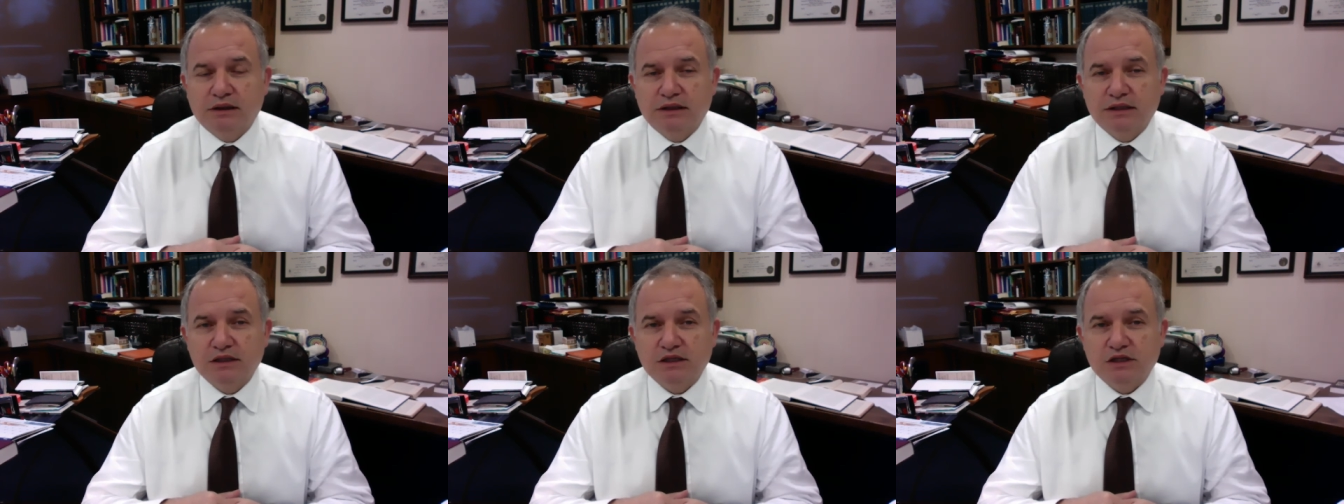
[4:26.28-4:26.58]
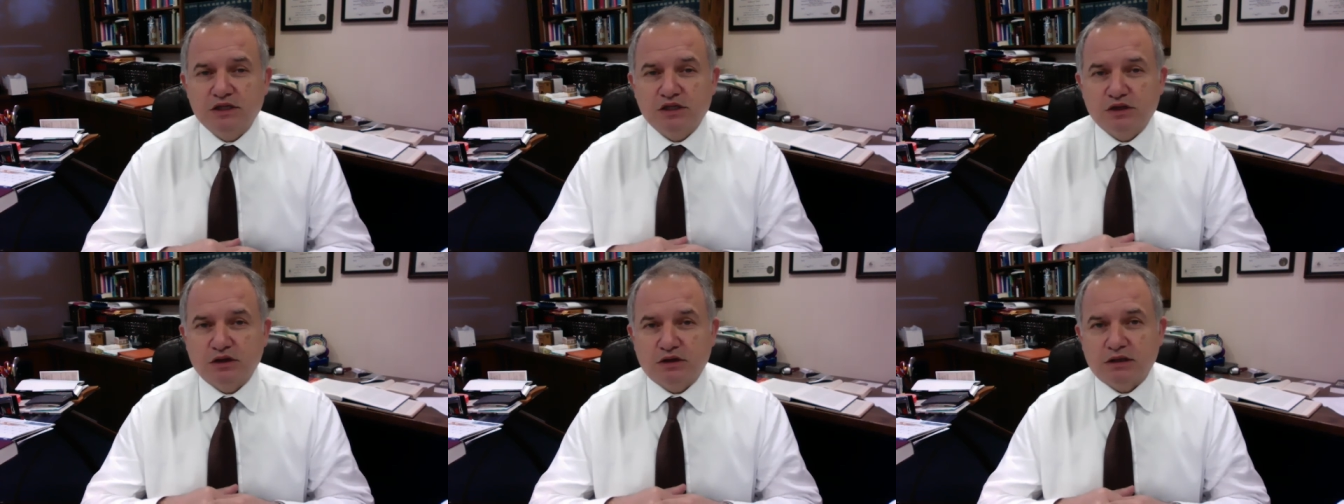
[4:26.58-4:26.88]

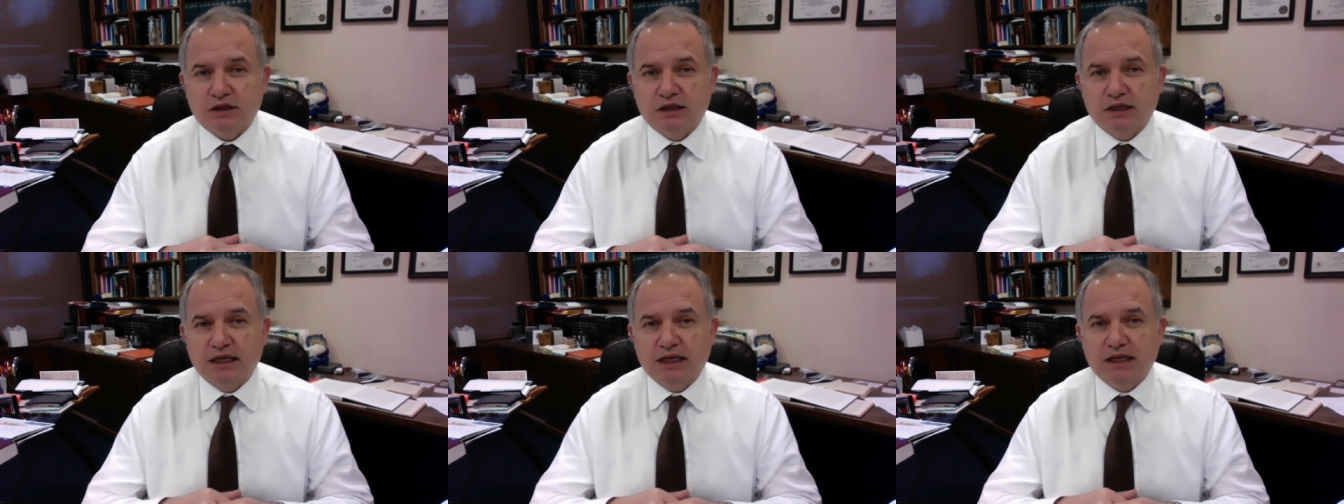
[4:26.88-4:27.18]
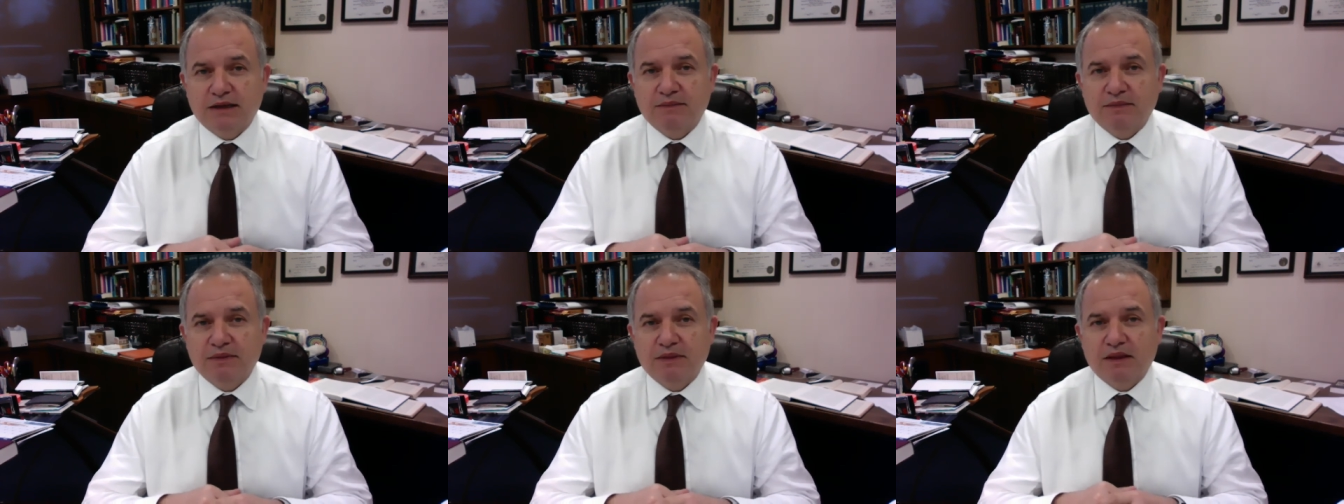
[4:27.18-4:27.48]

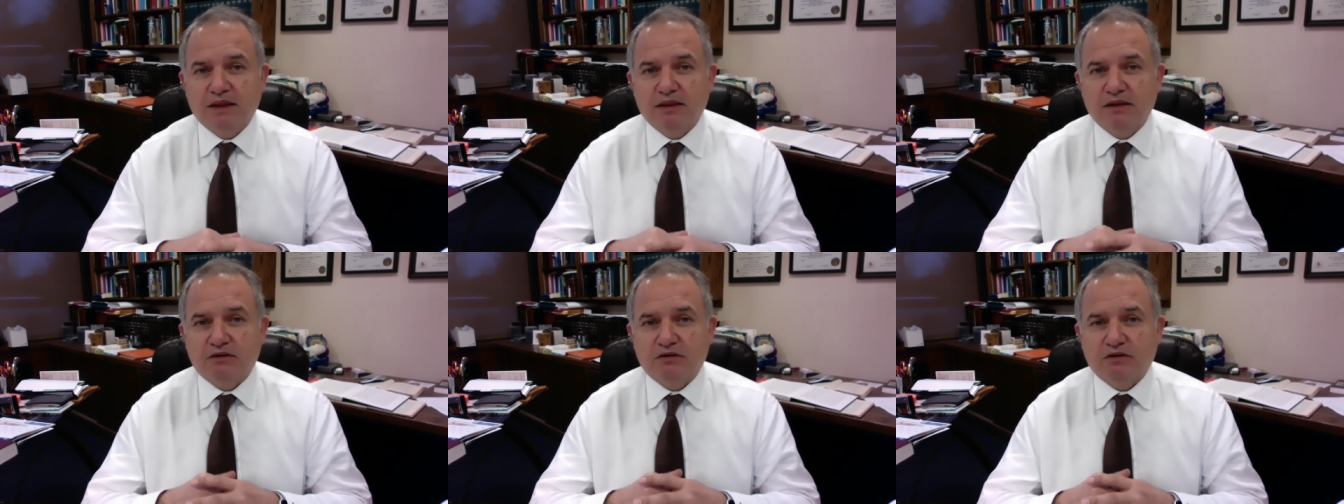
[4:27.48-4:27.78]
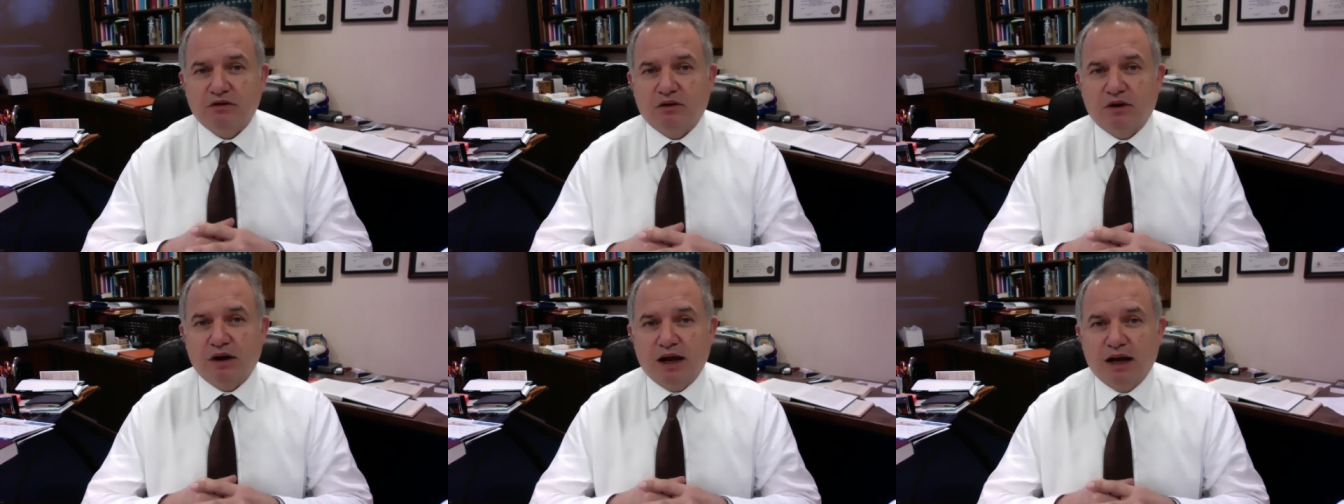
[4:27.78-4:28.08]
Certainly, the
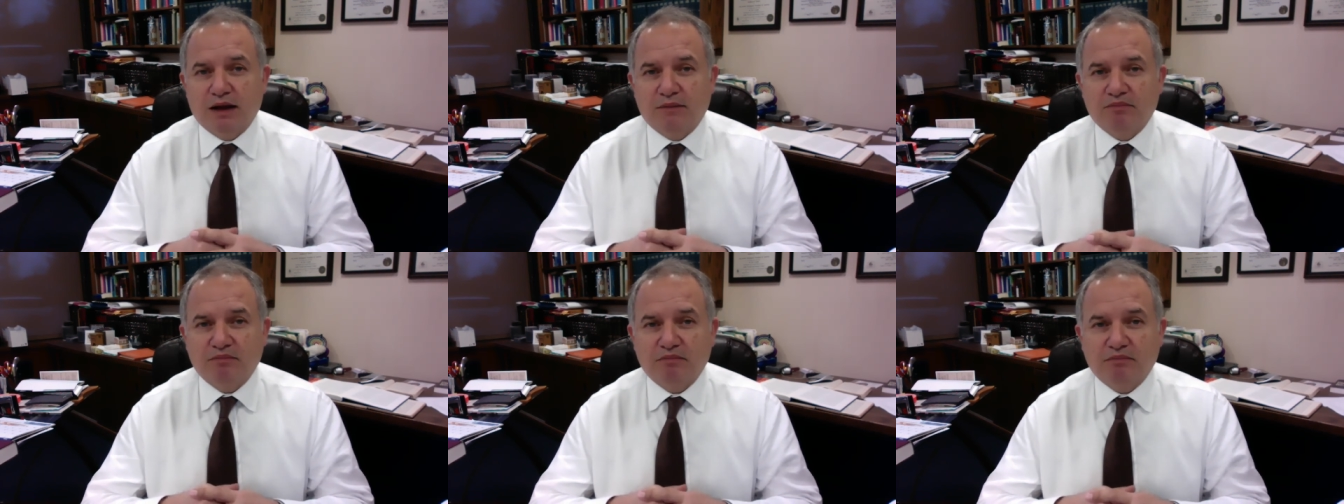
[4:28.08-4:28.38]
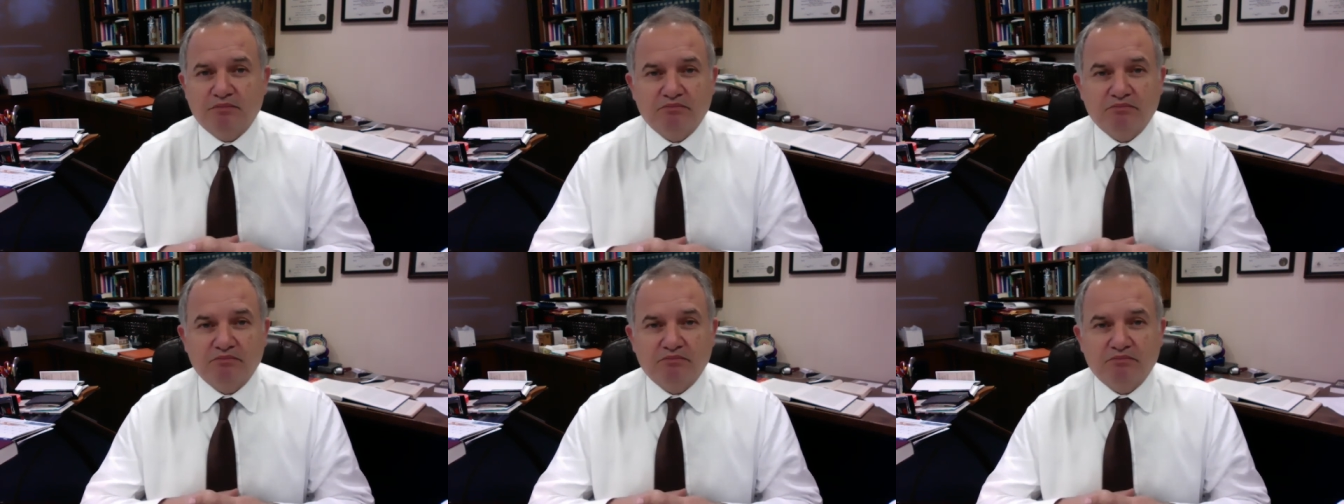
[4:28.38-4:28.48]
Torah